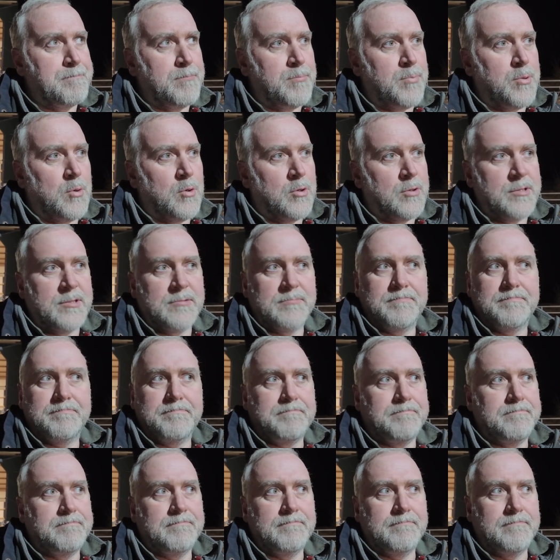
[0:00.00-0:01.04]
But
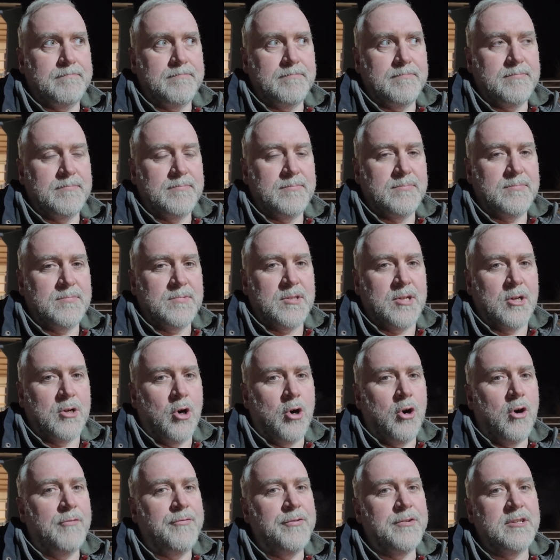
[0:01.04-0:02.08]
to
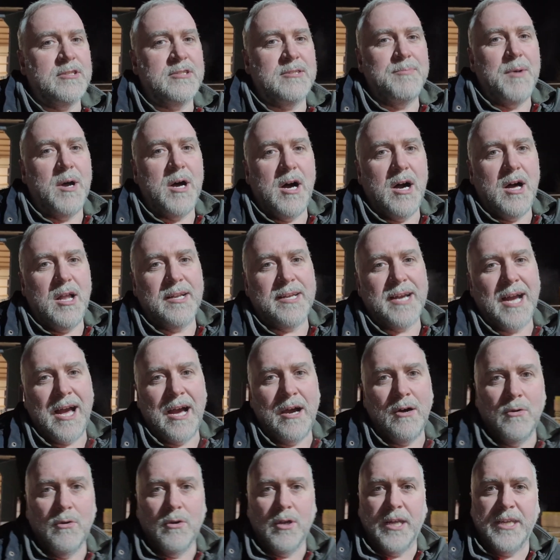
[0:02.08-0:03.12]
go for a small
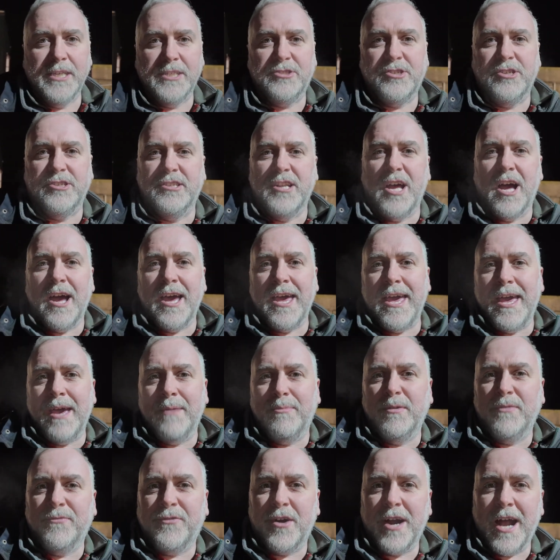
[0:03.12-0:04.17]
cow, like, she's not
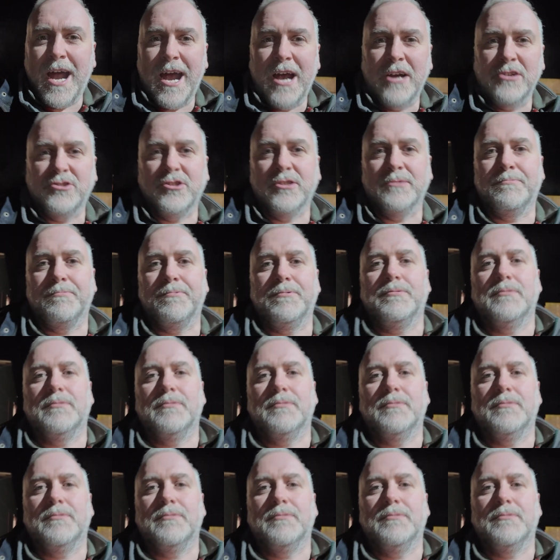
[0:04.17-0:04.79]
able for hardship